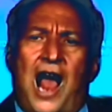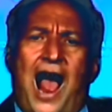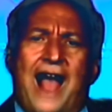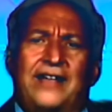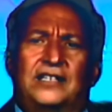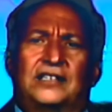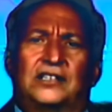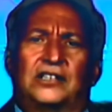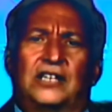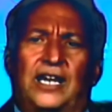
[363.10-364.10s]
I think
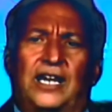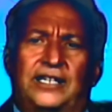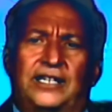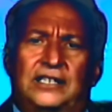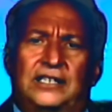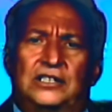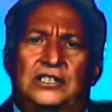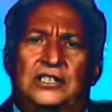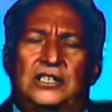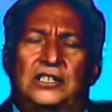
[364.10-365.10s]
there is,
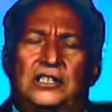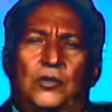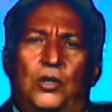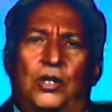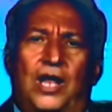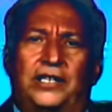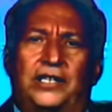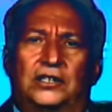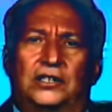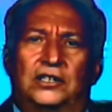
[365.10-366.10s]
in all
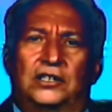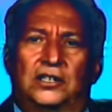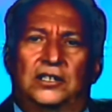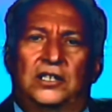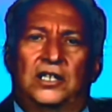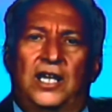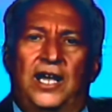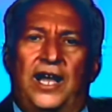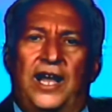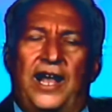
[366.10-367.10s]
likelihood,
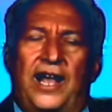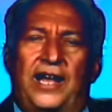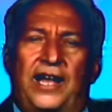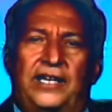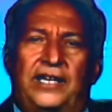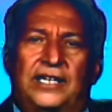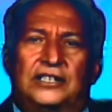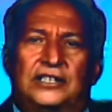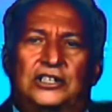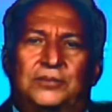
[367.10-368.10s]
a
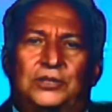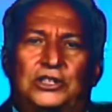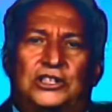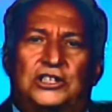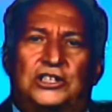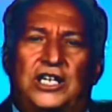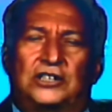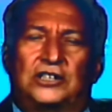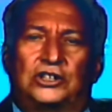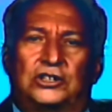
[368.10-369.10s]

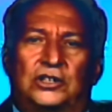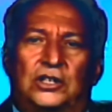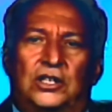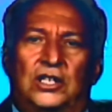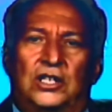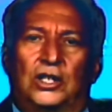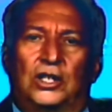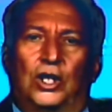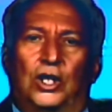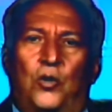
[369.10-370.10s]
substantial
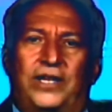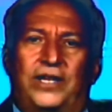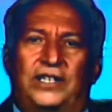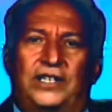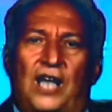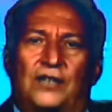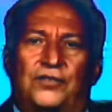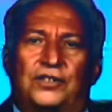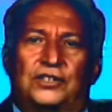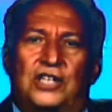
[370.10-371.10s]
liquidity
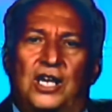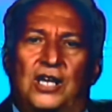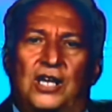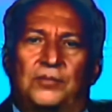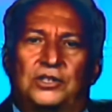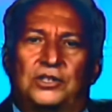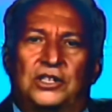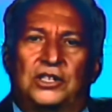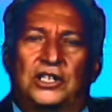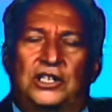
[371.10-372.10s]
confidence element
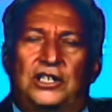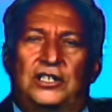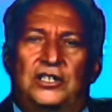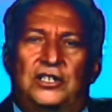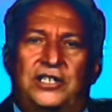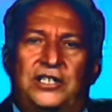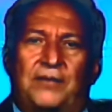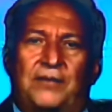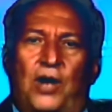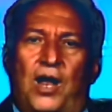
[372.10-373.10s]
in the
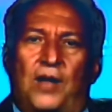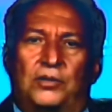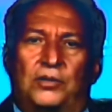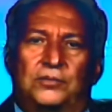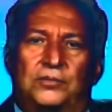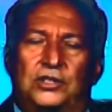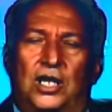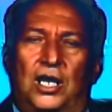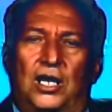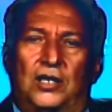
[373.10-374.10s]
debt problems
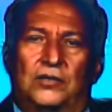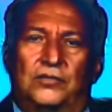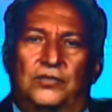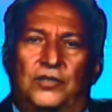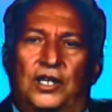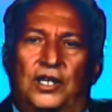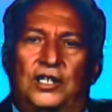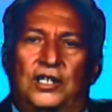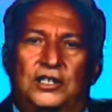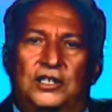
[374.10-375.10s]
of
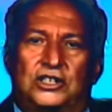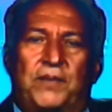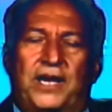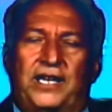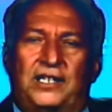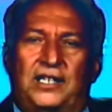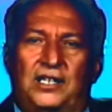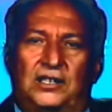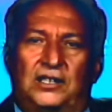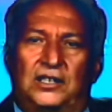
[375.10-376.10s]
Spain and
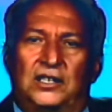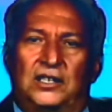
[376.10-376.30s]
Italy.